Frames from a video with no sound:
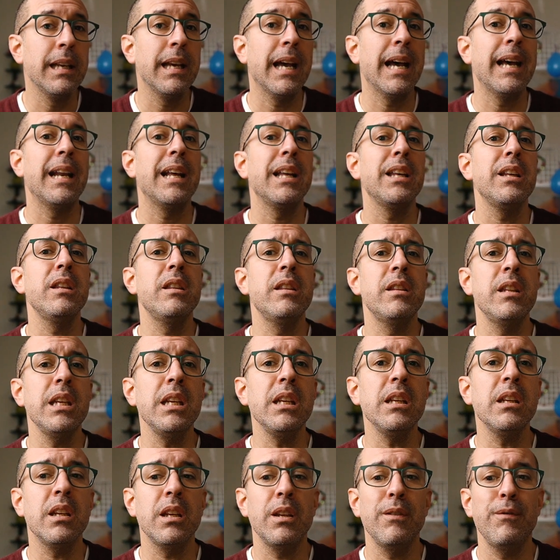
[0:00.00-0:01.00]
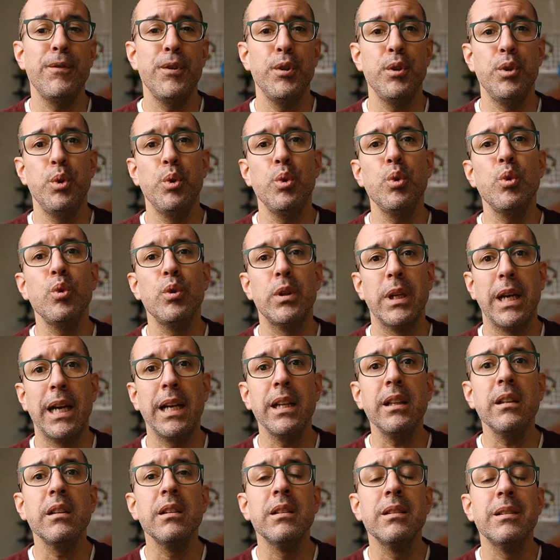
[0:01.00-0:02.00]
And I think if you do
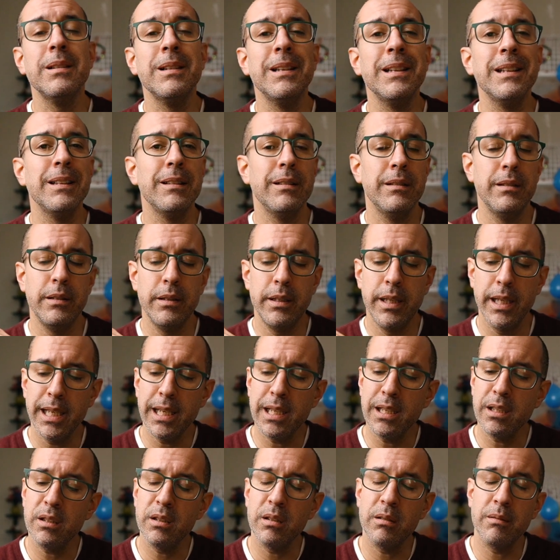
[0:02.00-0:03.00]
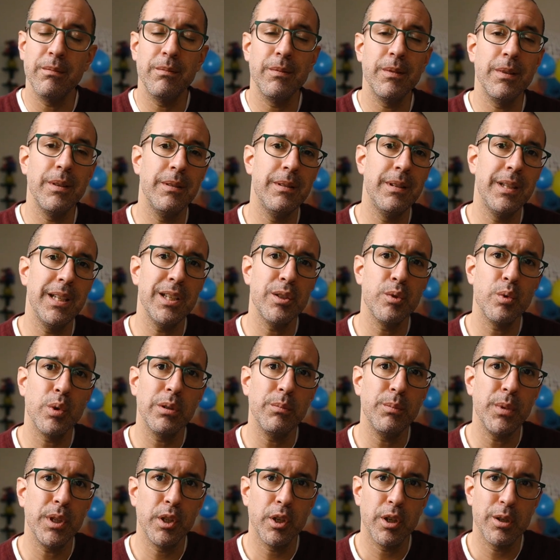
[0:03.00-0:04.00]
that, then this
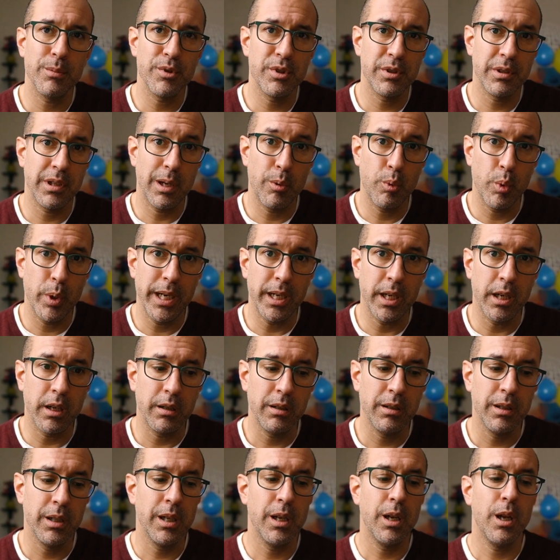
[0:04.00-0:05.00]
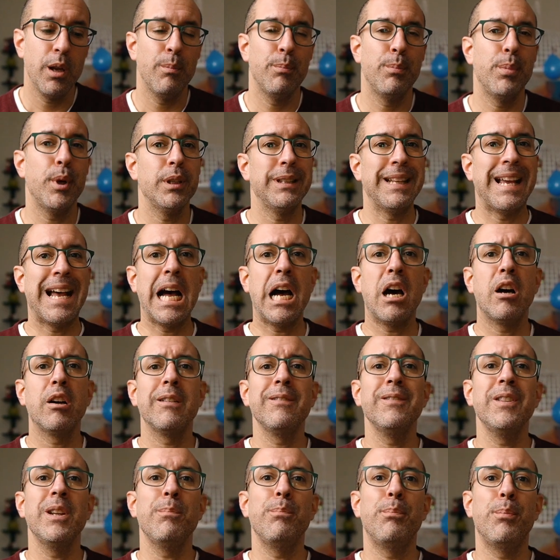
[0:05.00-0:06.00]
one becomes a winner. But out
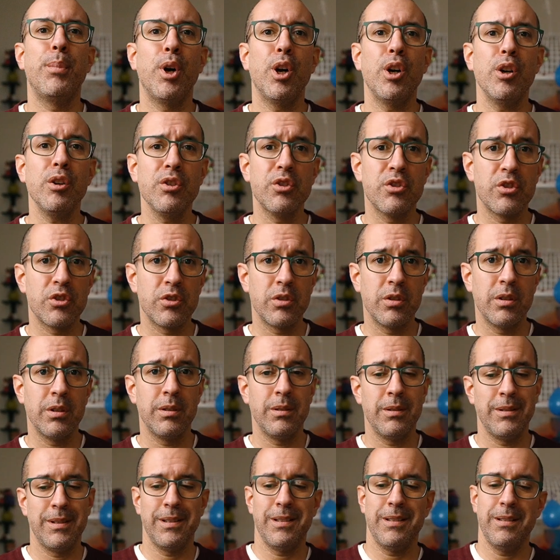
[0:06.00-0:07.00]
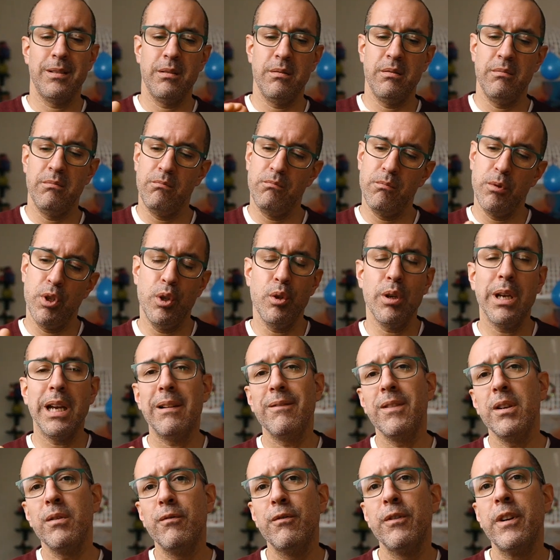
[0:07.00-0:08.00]
of the box, you
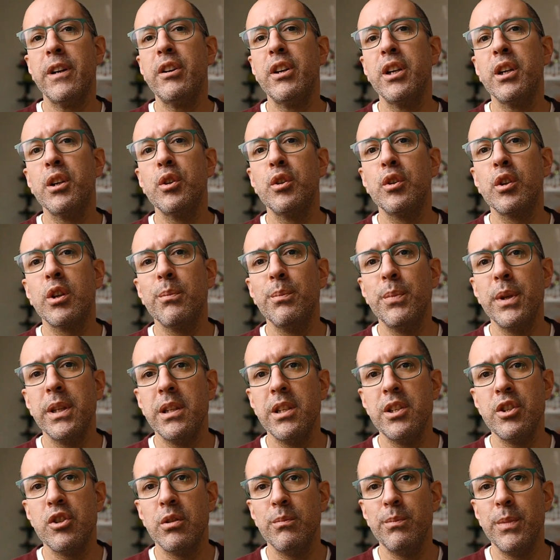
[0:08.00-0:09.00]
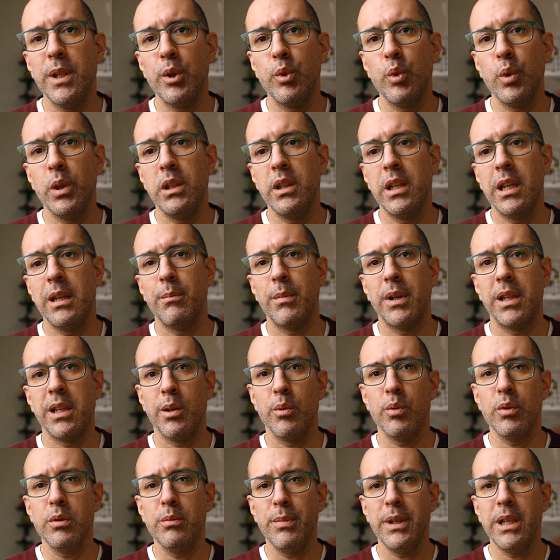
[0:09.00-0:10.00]
have a very good competition between them, and
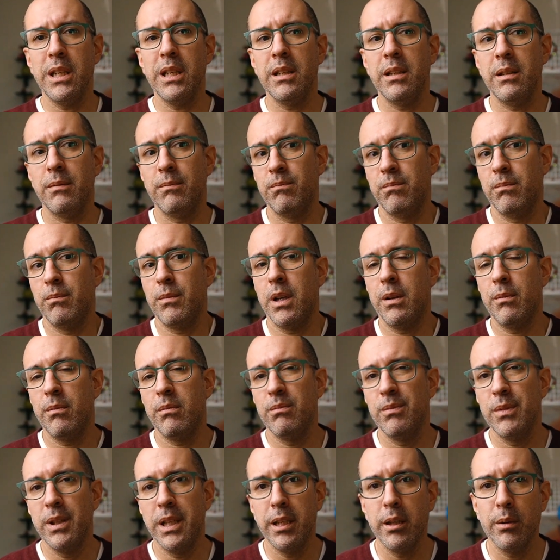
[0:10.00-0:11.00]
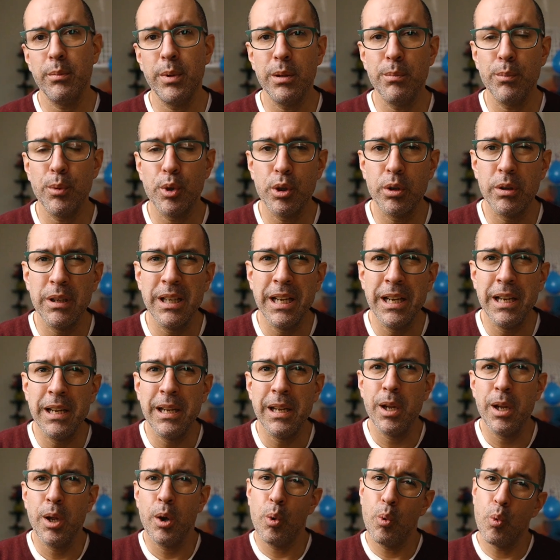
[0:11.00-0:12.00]
it will be a little bit more
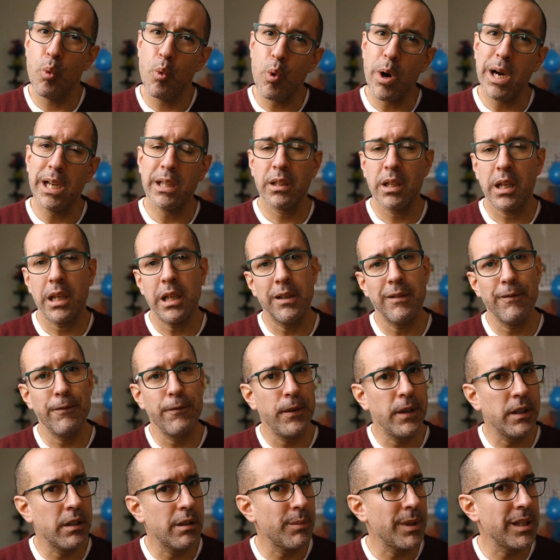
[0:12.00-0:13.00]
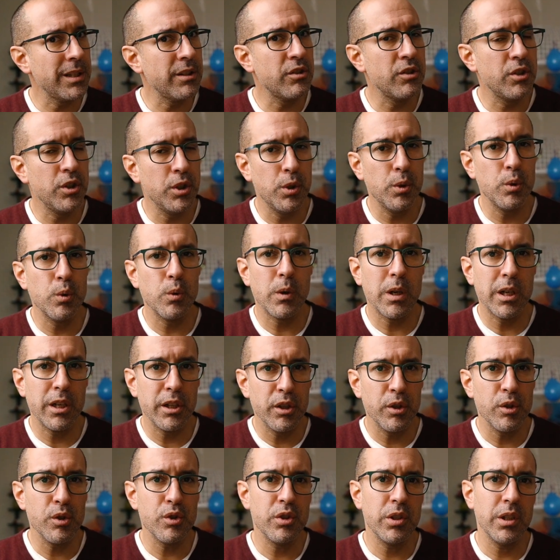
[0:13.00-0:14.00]
what kind of filaments you are
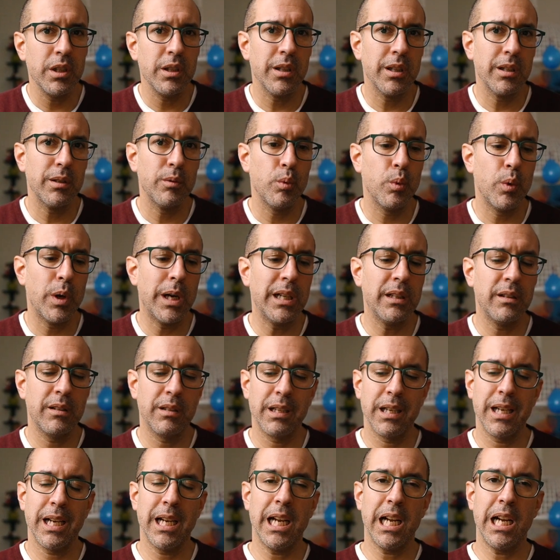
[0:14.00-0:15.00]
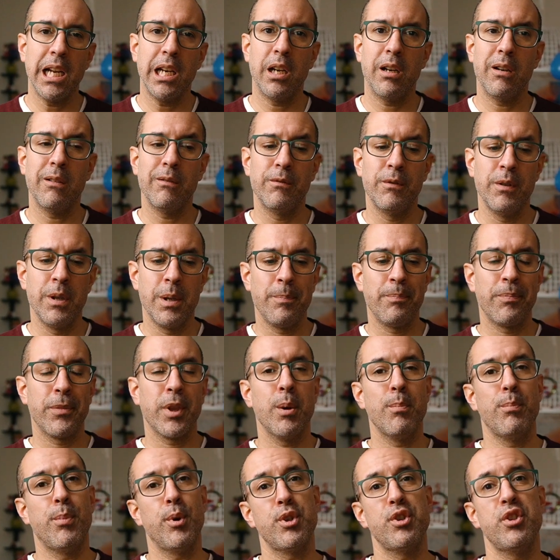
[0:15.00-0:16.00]
using and what kind of
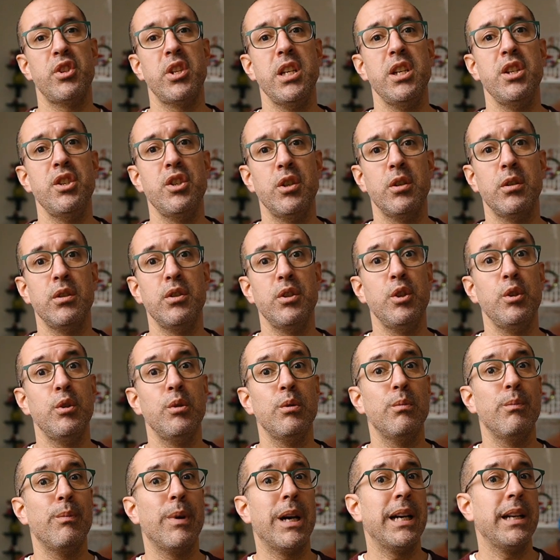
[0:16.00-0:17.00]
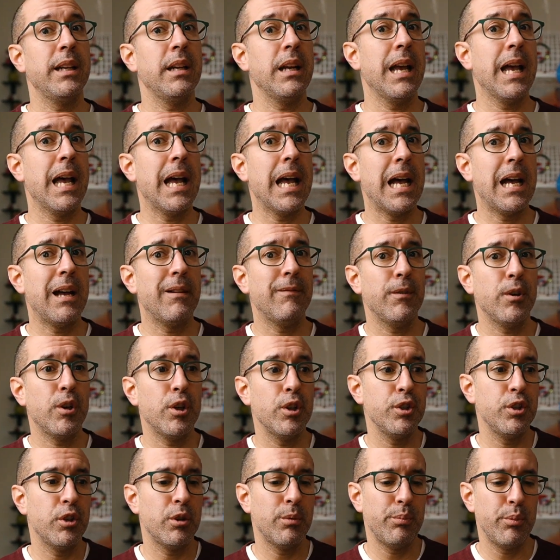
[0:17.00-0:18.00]
position you might have
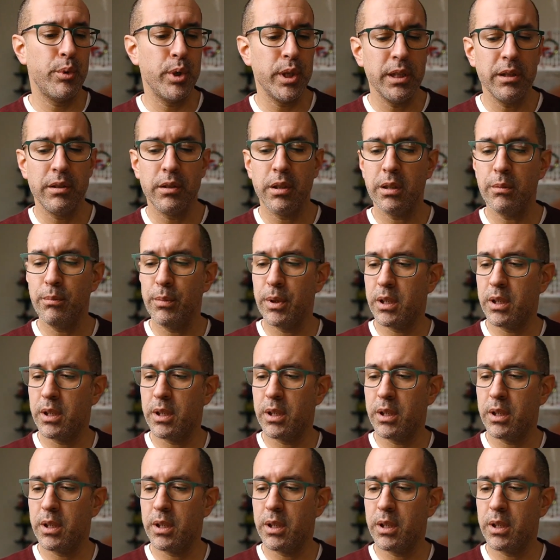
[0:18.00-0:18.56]
on your printer.